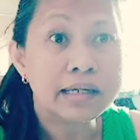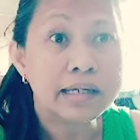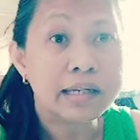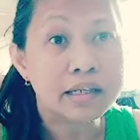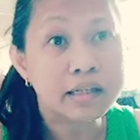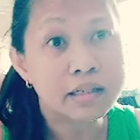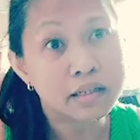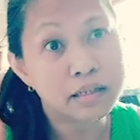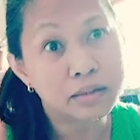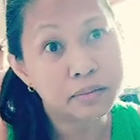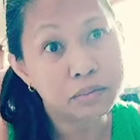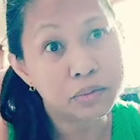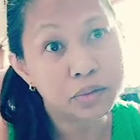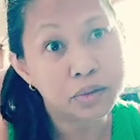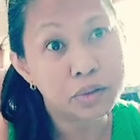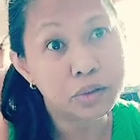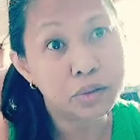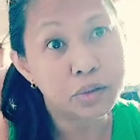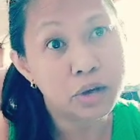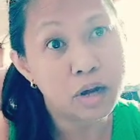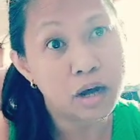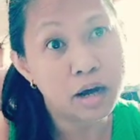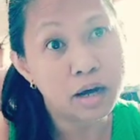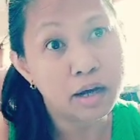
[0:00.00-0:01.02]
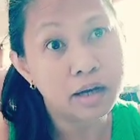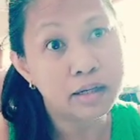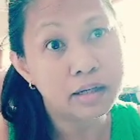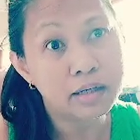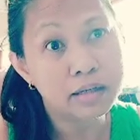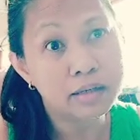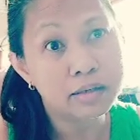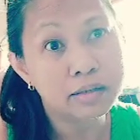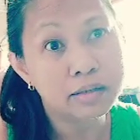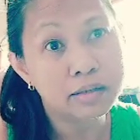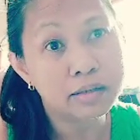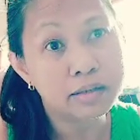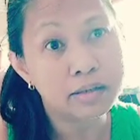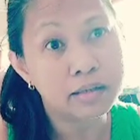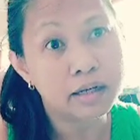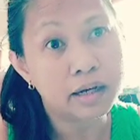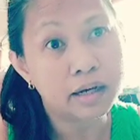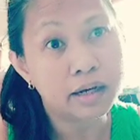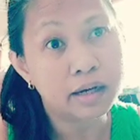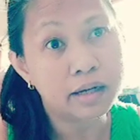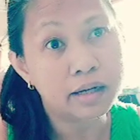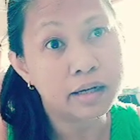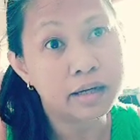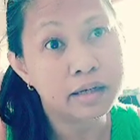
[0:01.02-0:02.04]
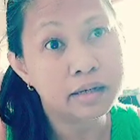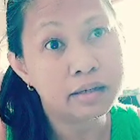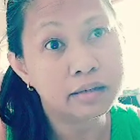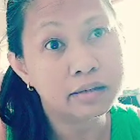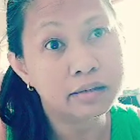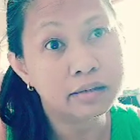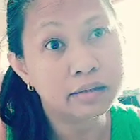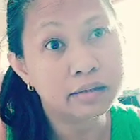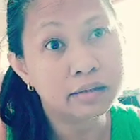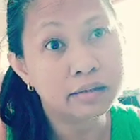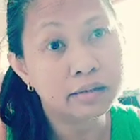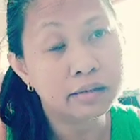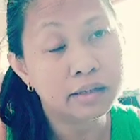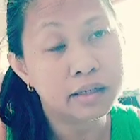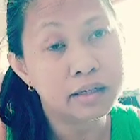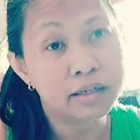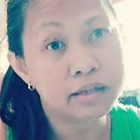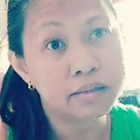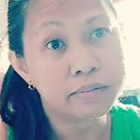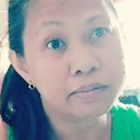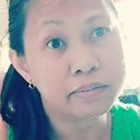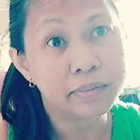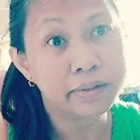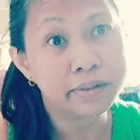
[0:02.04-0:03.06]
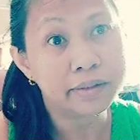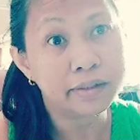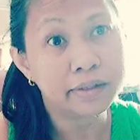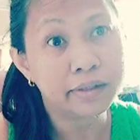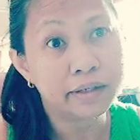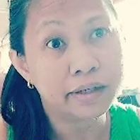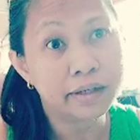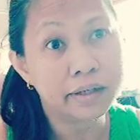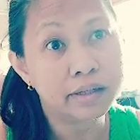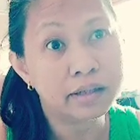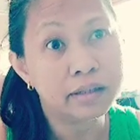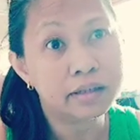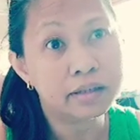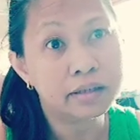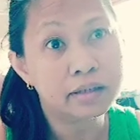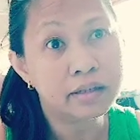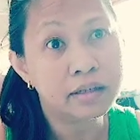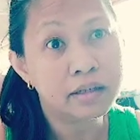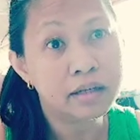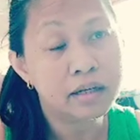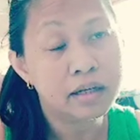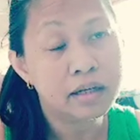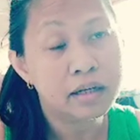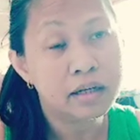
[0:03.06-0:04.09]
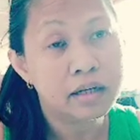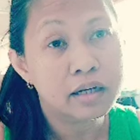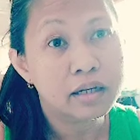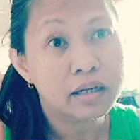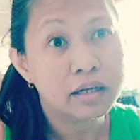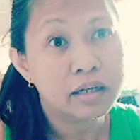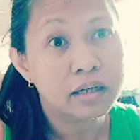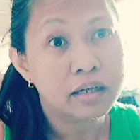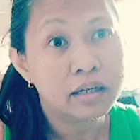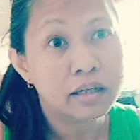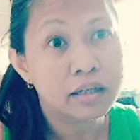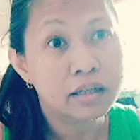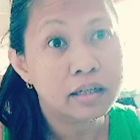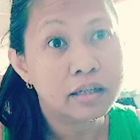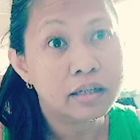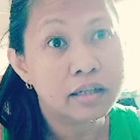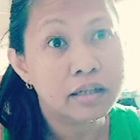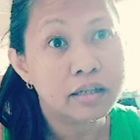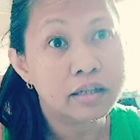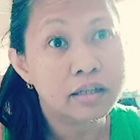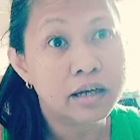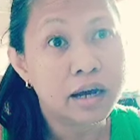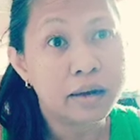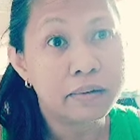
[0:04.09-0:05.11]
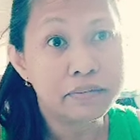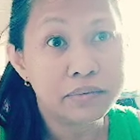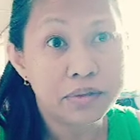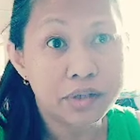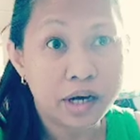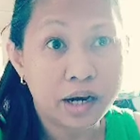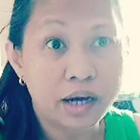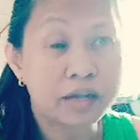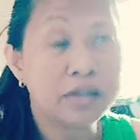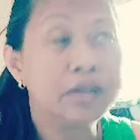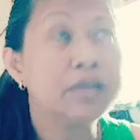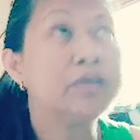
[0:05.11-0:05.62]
6th of July today, and it's Monday. Time check,